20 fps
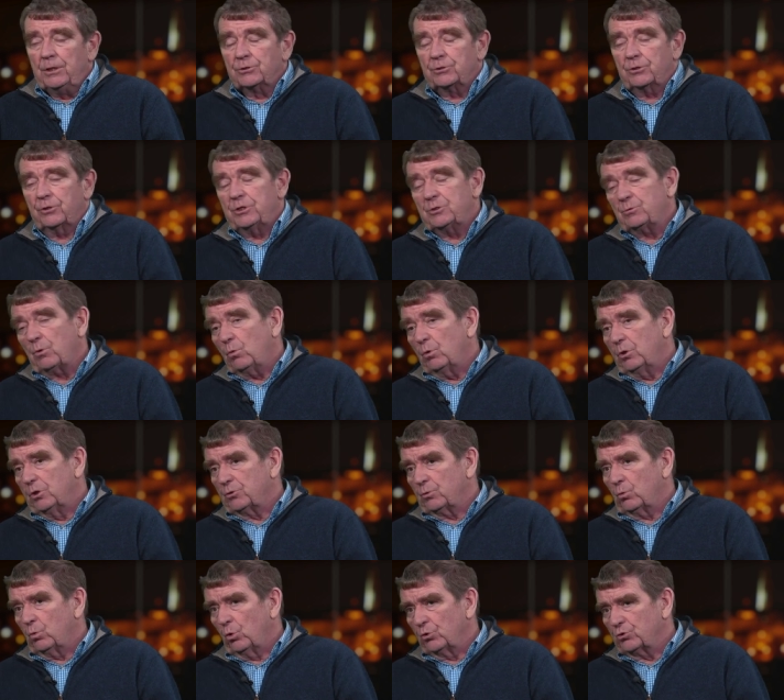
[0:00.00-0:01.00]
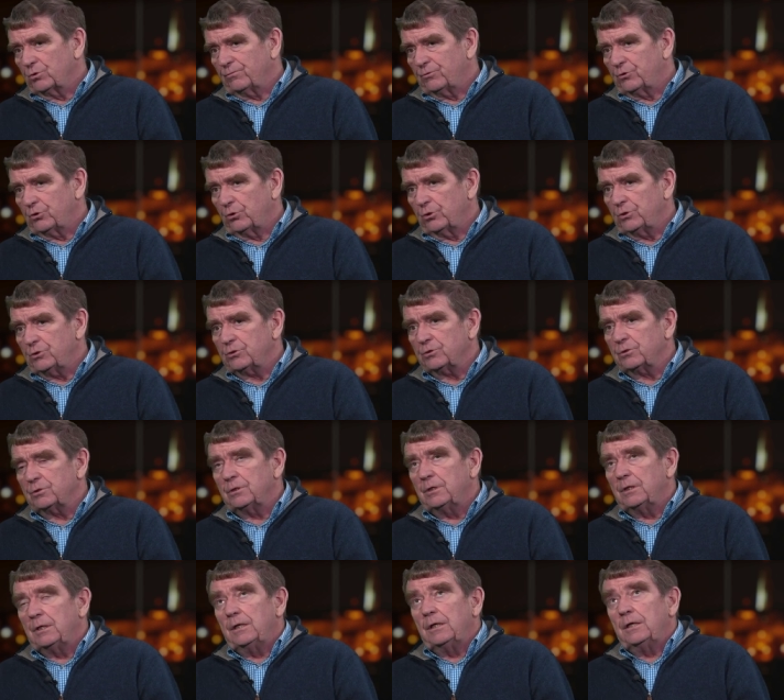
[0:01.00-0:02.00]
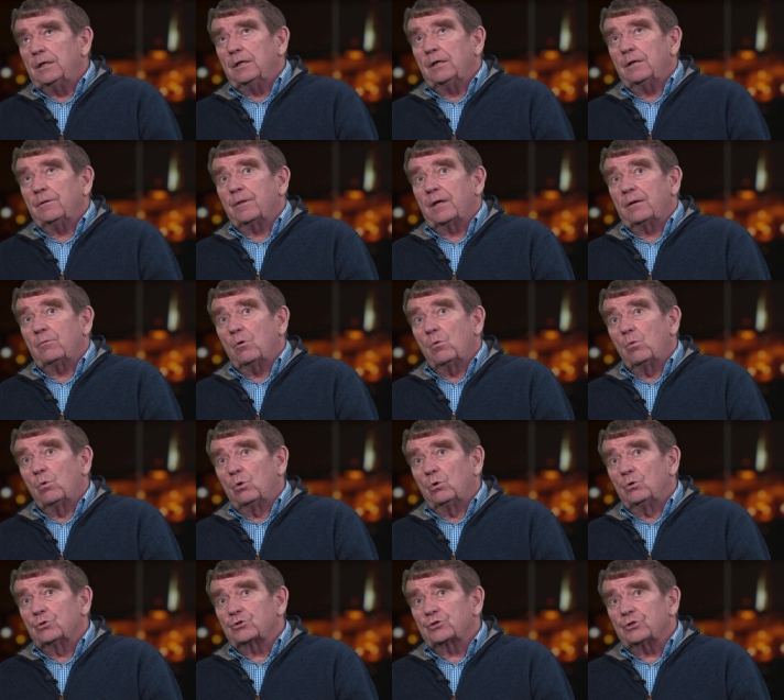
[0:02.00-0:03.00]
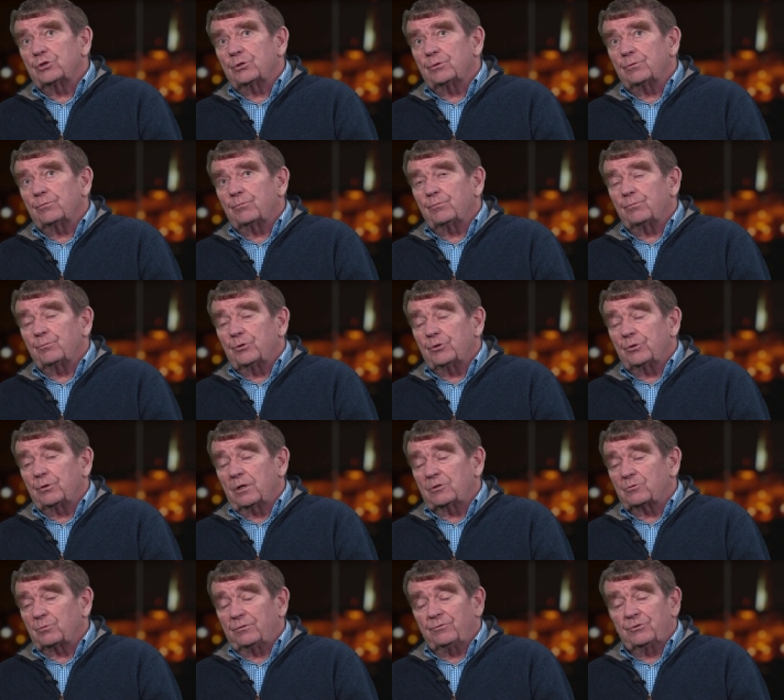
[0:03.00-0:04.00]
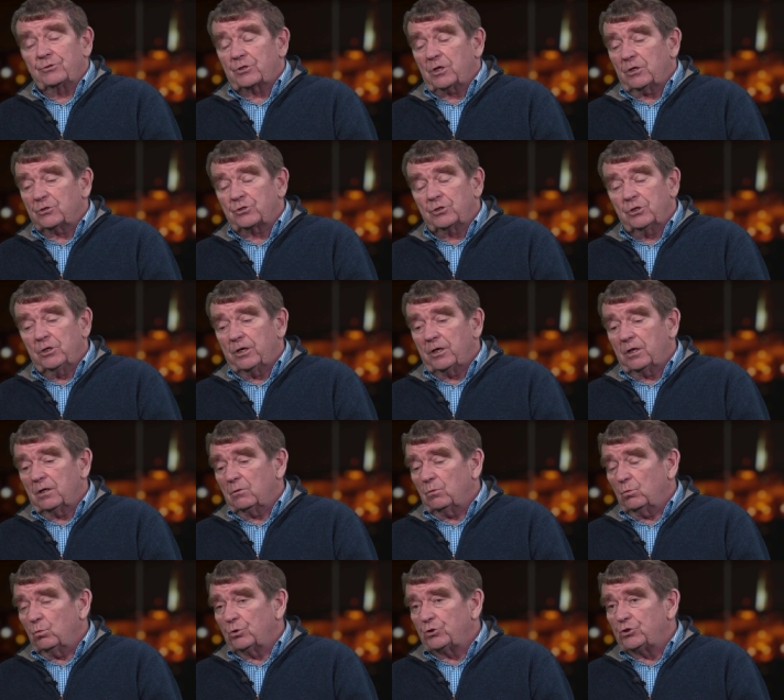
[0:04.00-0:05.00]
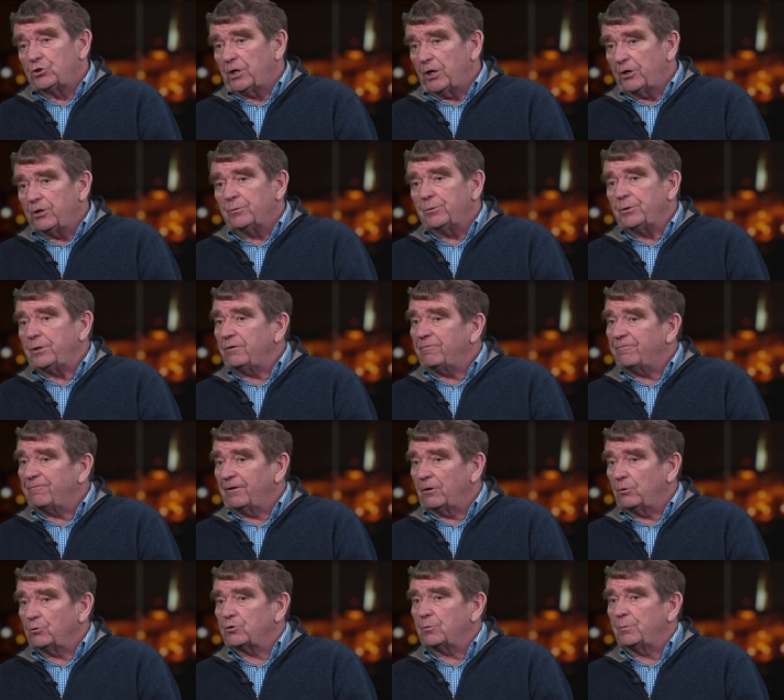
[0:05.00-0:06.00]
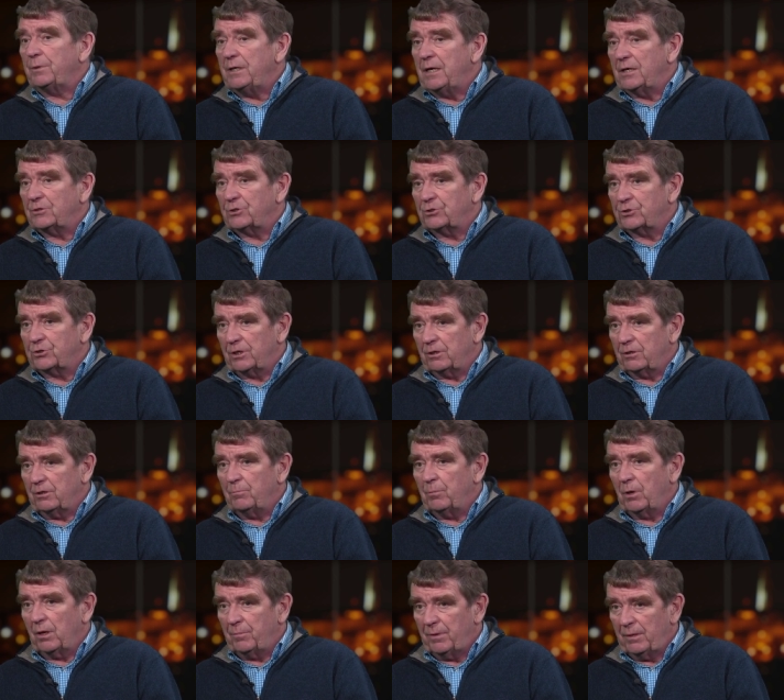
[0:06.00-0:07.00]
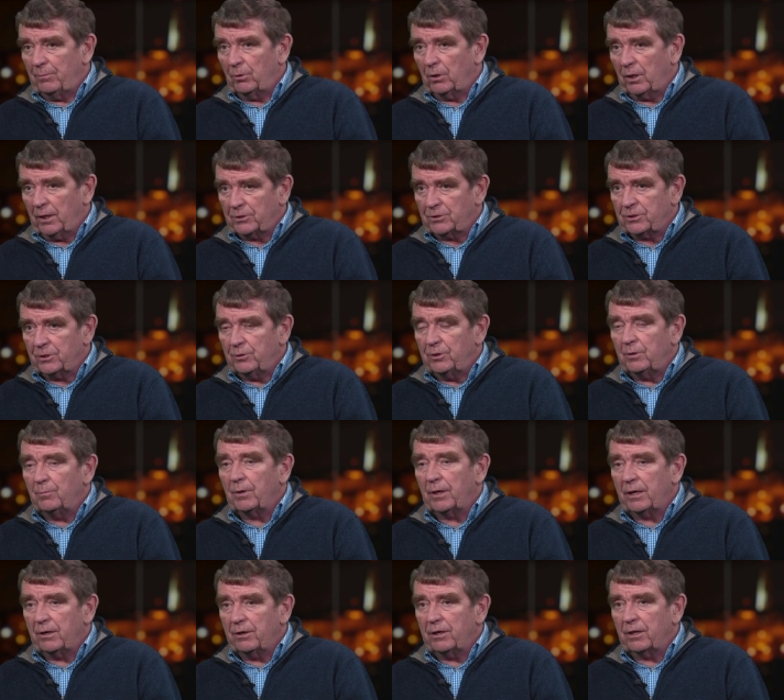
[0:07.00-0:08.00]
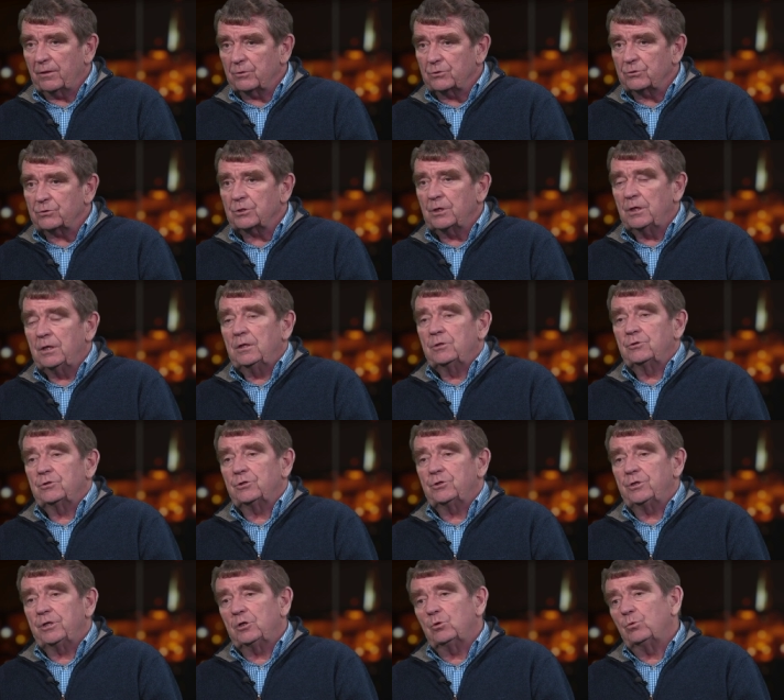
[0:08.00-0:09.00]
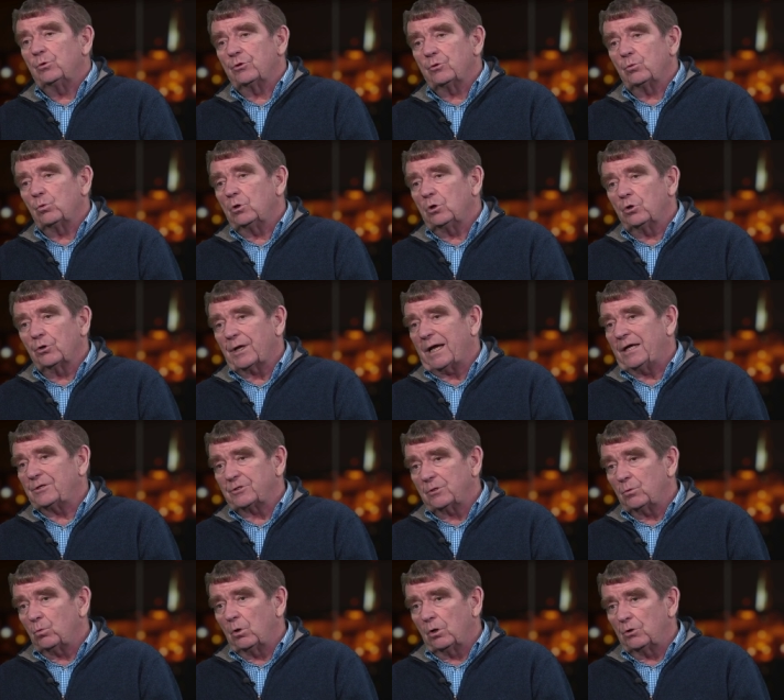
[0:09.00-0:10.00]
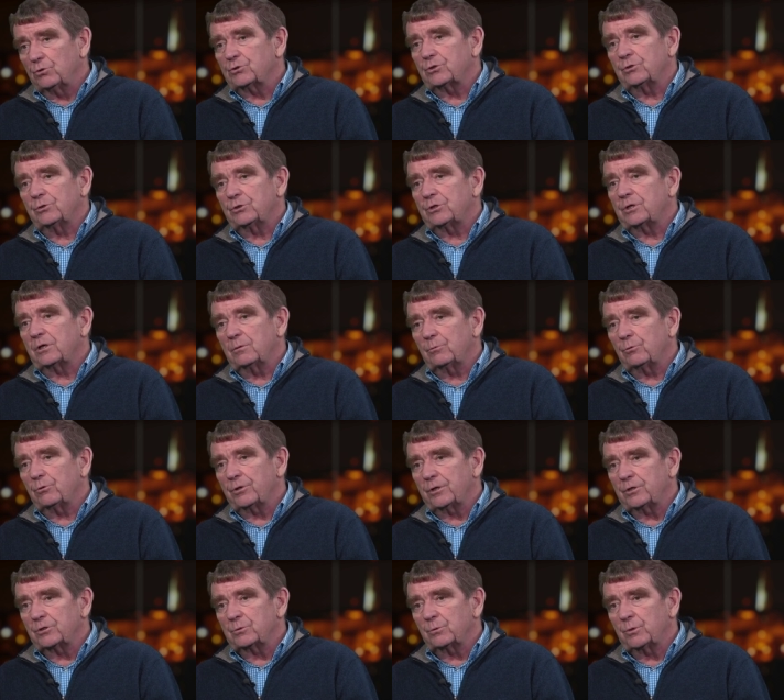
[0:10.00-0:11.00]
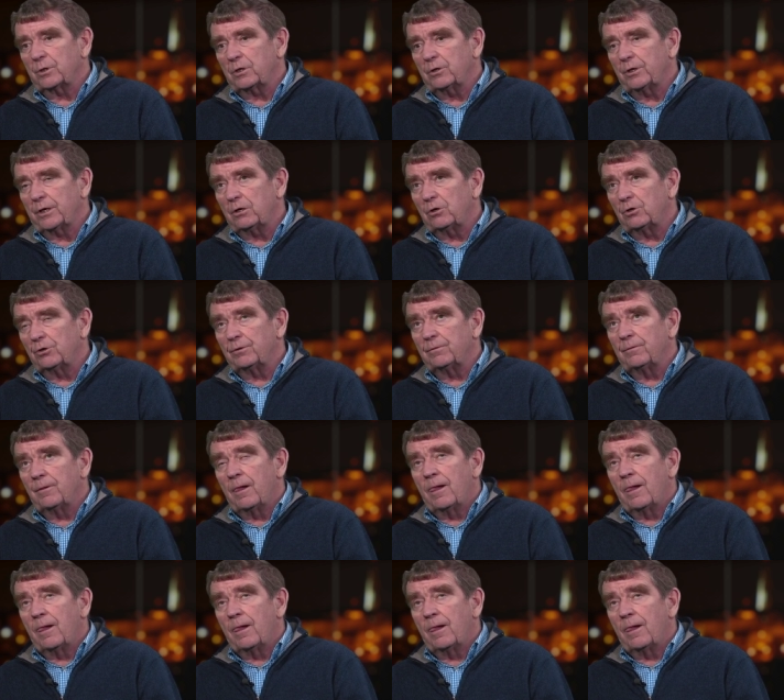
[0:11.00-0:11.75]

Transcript: So these were wars of choice. They were wars that, that, as we discussed earlier, were genuinely felt to be necessary by people like Tony Blair and others to deal with the world as it was and the terrible things that were going on.